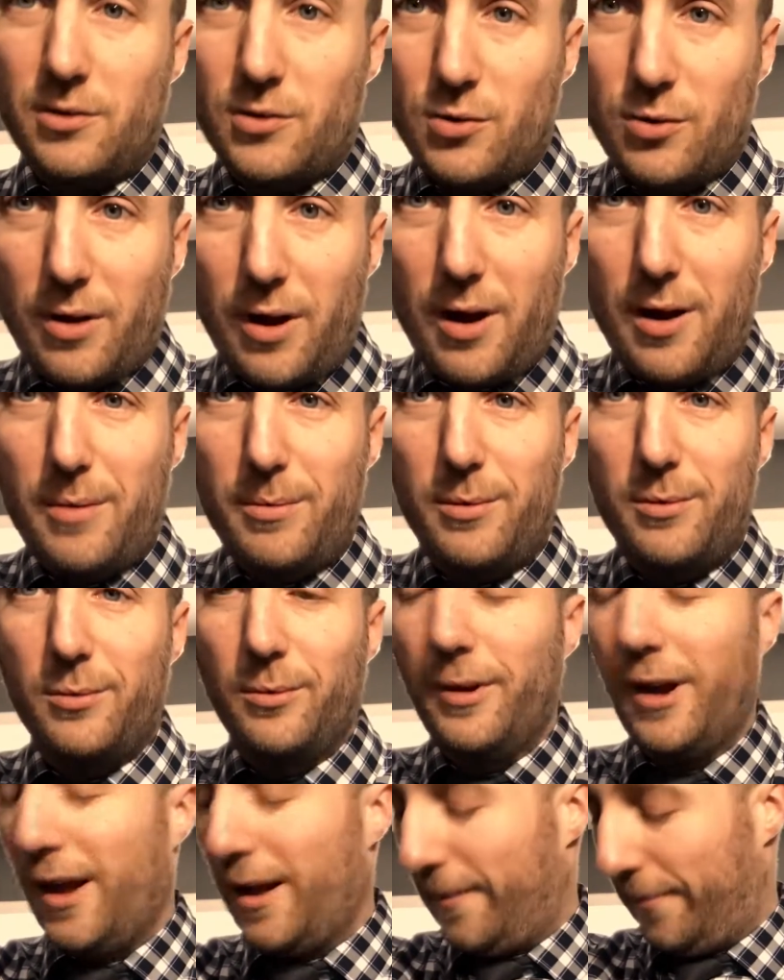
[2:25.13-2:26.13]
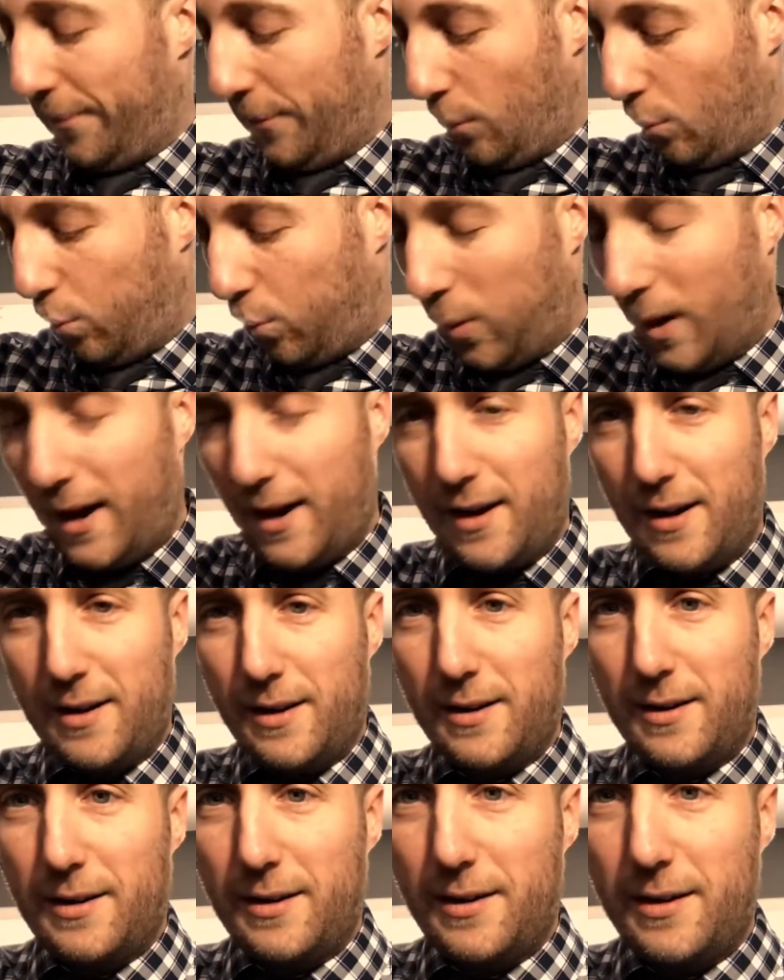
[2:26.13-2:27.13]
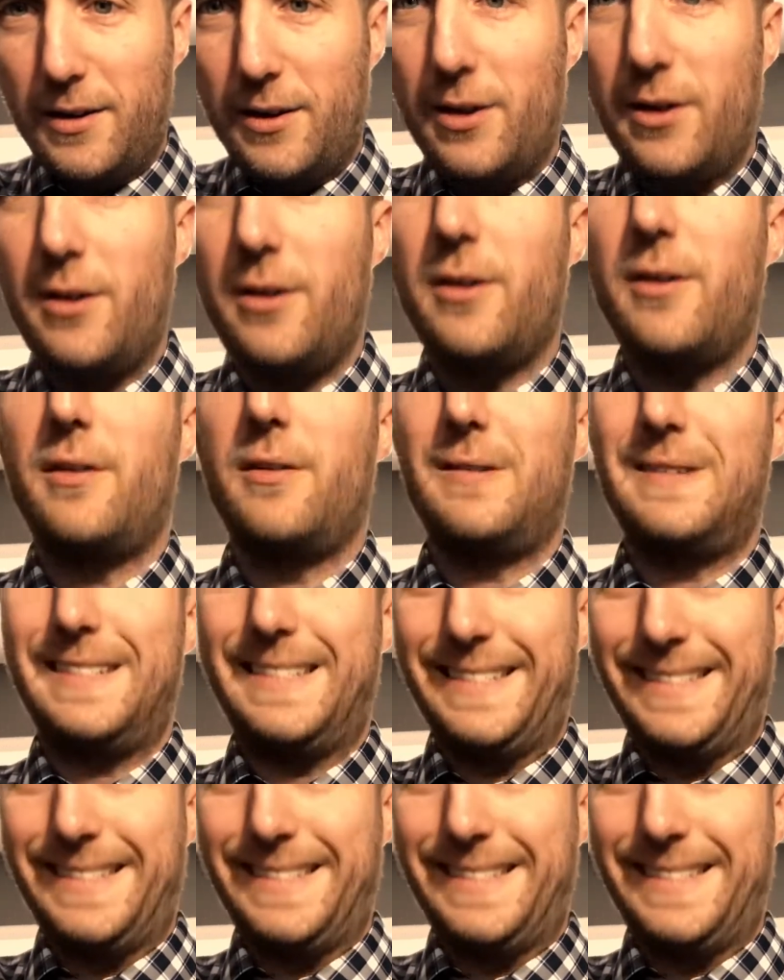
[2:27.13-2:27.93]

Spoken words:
trouble the water.